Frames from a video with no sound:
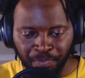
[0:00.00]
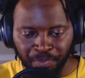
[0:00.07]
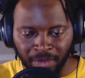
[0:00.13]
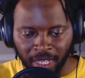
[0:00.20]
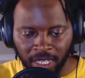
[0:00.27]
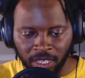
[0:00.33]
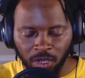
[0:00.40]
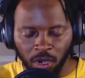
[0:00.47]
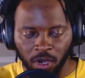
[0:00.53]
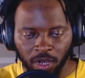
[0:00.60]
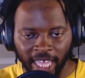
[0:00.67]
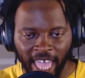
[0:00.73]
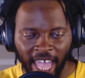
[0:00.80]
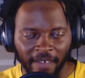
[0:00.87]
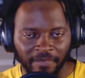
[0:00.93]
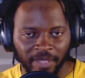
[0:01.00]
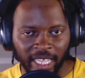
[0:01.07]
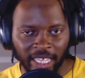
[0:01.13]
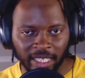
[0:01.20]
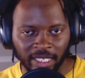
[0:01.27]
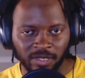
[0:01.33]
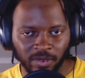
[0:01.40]
you only have
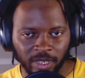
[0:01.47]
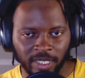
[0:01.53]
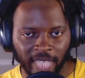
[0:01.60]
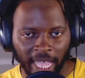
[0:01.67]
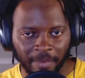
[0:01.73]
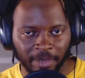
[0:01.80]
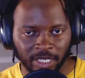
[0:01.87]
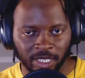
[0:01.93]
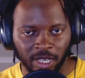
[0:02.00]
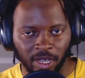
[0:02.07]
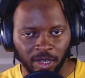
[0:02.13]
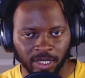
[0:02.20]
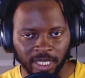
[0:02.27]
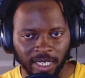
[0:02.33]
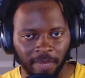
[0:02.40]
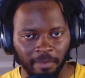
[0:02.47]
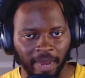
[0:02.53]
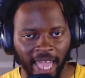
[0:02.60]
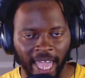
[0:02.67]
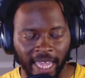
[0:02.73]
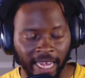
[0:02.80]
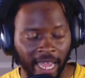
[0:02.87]
these 3 type of songs in the
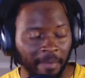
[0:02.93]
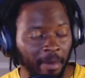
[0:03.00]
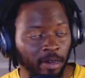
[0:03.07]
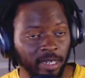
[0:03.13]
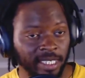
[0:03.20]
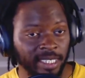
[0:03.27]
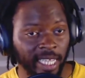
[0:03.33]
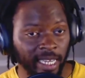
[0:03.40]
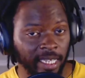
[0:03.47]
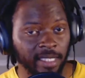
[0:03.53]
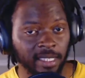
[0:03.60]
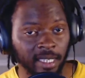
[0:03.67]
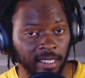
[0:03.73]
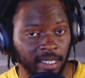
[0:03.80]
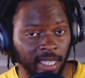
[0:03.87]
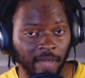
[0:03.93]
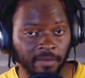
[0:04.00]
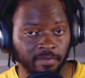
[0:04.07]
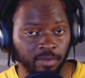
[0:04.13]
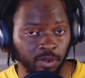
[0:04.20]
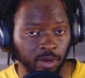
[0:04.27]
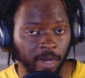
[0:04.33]
black. And I'm only say this because I
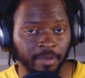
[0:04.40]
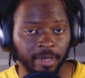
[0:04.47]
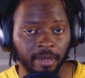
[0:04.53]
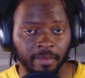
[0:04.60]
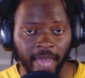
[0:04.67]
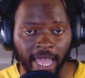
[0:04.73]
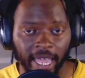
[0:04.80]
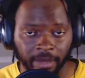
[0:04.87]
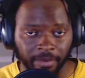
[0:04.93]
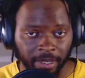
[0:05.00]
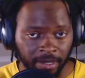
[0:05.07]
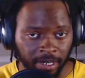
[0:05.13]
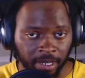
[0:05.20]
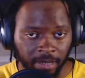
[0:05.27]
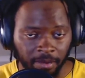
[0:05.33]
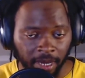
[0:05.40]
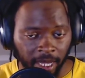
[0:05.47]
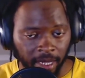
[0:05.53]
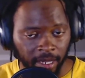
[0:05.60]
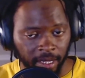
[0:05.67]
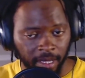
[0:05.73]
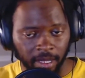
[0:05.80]
grew up in the black community, but
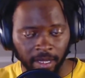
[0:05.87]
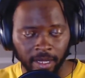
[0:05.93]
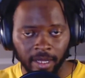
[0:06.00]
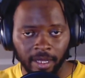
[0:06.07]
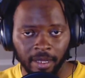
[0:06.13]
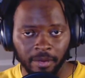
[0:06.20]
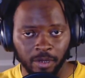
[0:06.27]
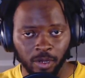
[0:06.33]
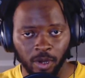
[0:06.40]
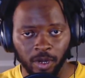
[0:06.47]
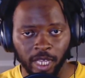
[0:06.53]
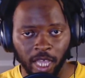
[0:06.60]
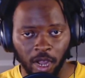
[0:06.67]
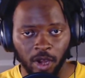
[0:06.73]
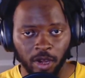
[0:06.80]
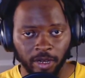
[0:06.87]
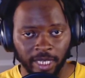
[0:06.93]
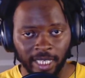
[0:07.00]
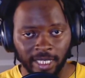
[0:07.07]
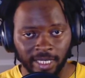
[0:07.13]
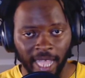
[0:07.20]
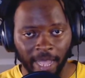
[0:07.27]
you only heard
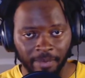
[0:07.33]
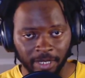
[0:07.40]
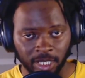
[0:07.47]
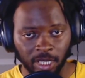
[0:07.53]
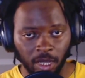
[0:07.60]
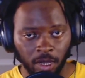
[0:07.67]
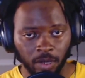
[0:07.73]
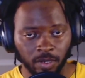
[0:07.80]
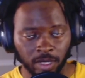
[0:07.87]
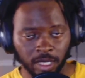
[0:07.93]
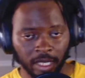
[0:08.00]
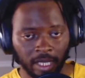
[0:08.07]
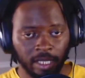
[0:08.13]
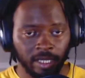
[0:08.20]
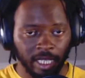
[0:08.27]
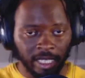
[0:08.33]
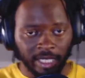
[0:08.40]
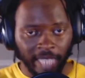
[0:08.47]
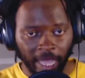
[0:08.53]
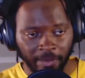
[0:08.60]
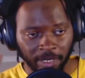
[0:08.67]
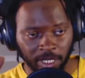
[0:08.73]
these type of songs. These
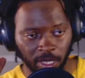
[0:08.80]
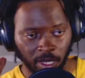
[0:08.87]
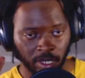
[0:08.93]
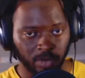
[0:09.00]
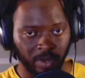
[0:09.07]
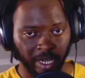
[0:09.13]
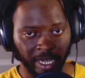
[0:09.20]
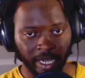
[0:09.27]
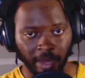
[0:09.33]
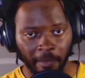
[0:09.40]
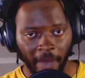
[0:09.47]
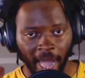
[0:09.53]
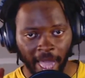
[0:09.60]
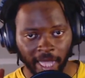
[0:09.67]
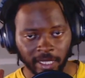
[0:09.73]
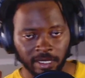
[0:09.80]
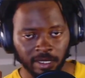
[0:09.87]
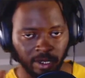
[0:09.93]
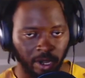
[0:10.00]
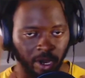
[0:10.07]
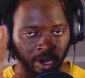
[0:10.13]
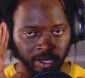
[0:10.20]
type of songs were in a box.
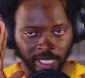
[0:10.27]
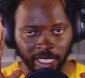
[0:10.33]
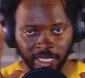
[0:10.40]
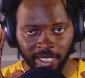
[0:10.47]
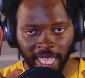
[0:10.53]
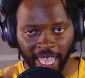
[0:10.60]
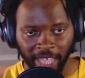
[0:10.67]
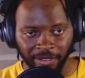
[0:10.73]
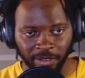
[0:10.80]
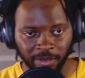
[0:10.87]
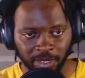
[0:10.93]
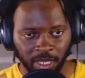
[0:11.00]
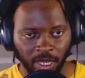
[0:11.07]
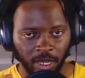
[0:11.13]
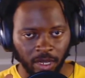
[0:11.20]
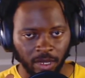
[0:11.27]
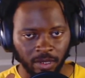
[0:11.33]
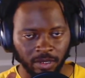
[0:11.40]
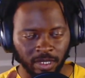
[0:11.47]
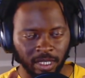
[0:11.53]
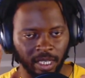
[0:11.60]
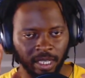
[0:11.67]
You heard these anthem
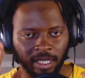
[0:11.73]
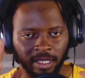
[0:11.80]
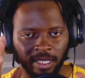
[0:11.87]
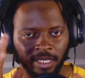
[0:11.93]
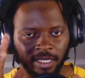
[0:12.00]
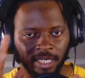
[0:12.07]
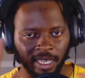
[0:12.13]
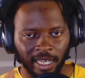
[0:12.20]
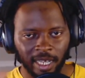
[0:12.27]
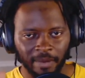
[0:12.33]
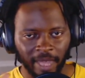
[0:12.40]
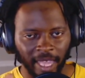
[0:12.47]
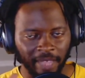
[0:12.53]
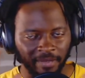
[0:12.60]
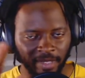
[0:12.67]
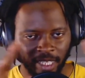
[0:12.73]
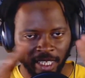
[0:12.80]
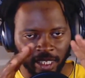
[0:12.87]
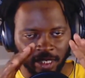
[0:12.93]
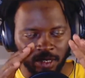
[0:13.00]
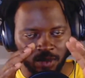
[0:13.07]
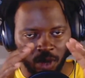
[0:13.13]
songs, these club anthems, these
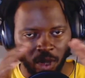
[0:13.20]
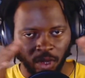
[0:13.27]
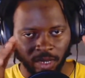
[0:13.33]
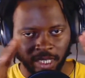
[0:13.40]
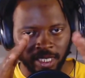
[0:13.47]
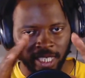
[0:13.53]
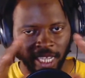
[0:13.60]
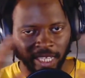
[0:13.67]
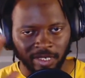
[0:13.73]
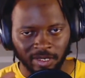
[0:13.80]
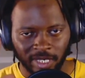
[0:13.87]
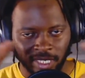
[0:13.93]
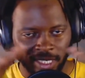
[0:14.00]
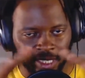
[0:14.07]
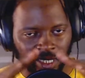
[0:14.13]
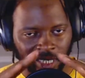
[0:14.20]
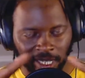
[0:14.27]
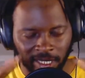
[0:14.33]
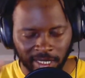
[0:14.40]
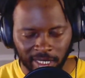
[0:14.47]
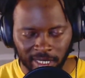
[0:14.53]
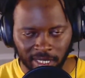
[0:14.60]
strongly sexually
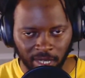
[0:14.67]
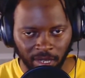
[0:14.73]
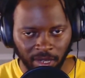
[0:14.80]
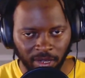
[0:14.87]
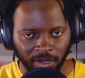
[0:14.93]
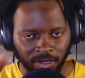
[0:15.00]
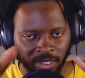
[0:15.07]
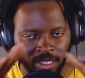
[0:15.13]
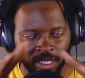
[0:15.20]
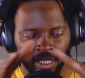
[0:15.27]
suggested songs.